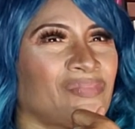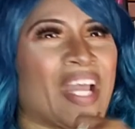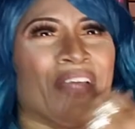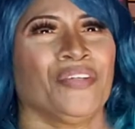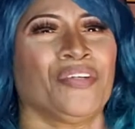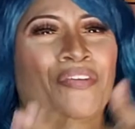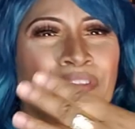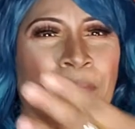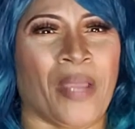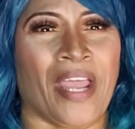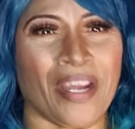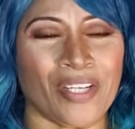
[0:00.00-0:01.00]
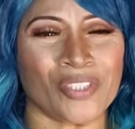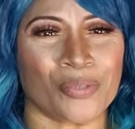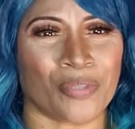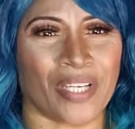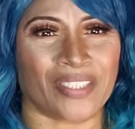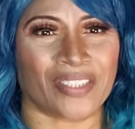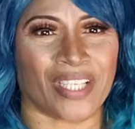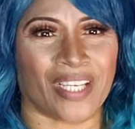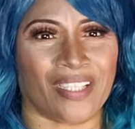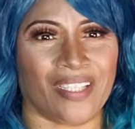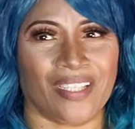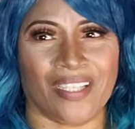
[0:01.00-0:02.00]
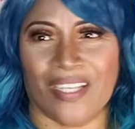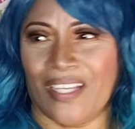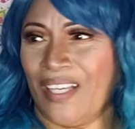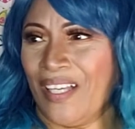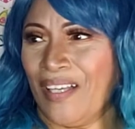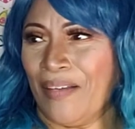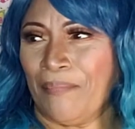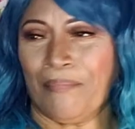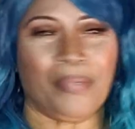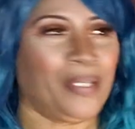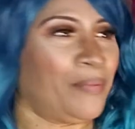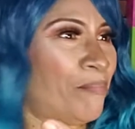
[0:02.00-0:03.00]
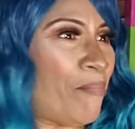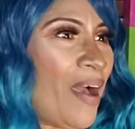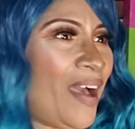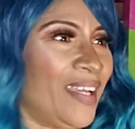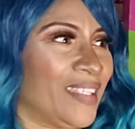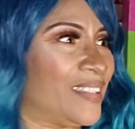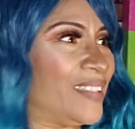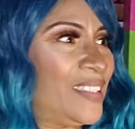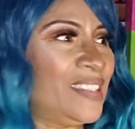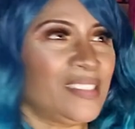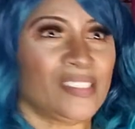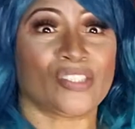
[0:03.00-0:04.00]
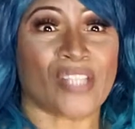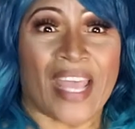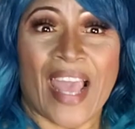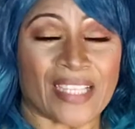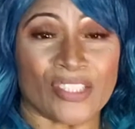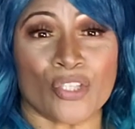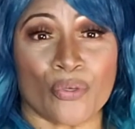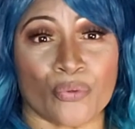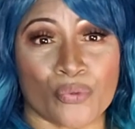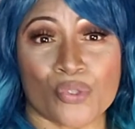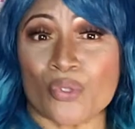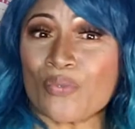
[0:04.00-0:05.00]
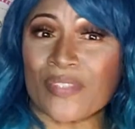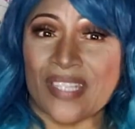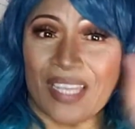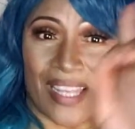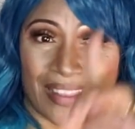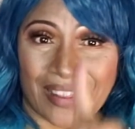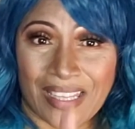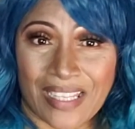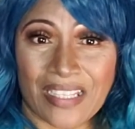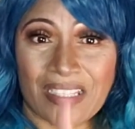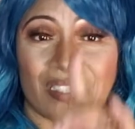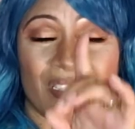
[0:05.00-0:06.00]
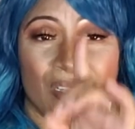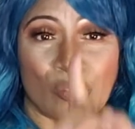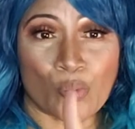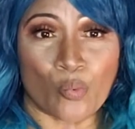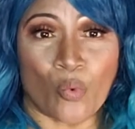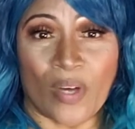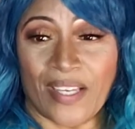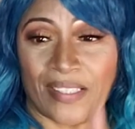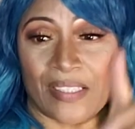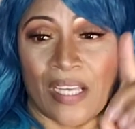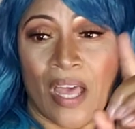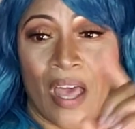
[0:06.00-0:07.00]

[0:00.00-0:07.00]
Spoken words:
don't know if their parents were educated, but my goodness, they had to go through school. See, and this is why